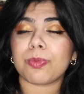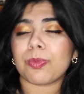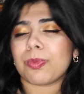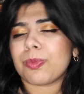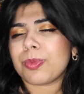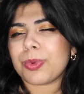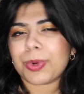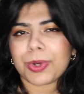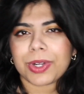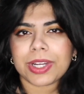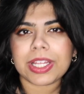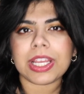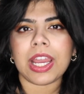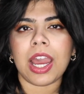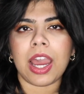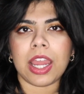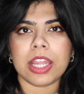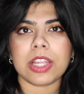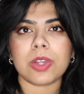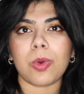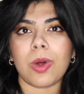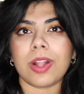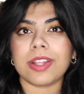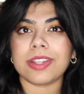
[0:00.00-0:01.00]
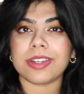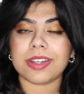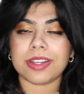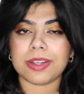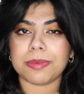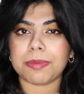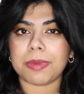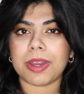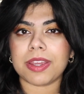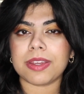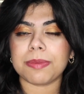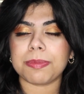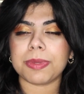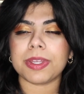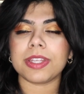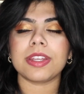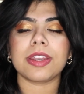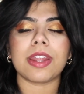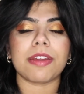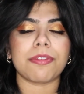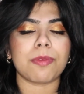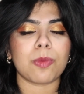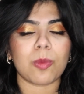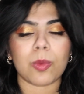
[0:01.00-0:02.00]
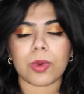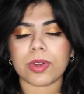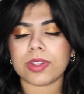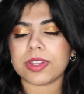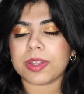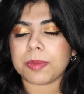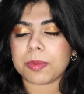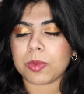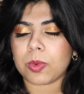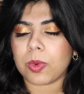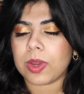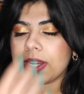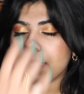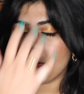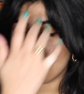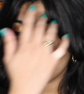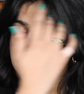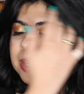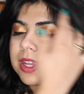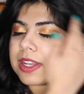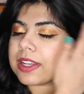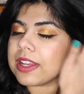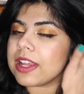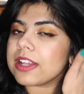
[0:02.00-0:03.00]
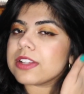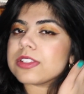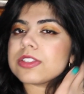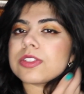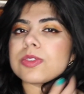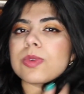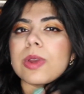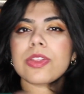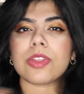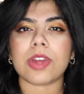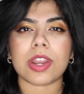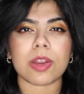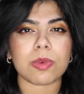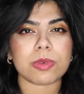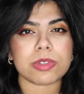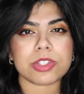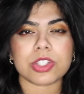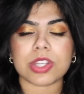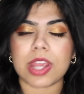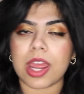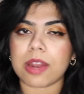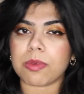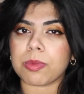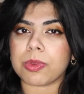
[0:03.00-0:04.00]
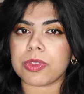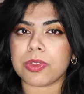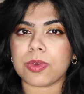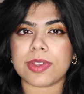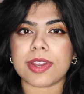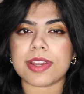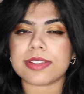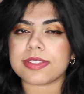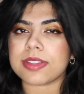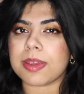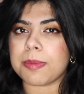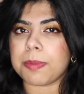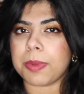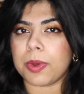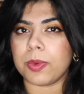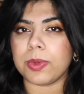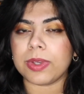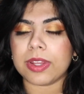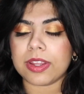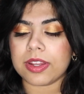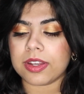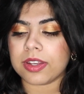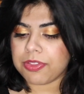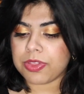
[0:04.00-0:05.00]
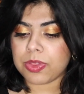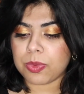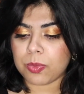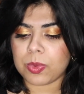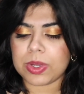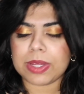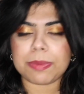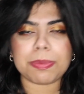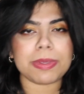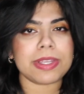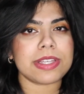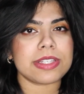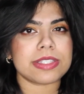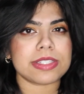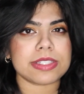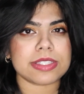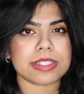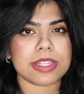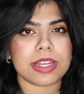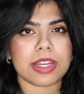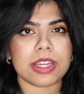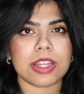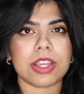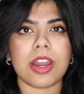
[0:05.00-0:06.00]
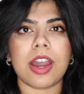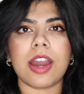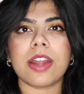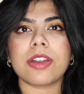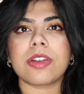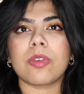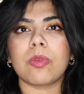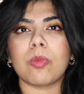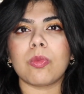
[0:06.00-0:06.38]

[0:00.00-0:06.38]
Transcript: pretty high quality in my opinion. I've worn them quite a bit and so I thought I would chat with you guys about it. Three pieces that I got.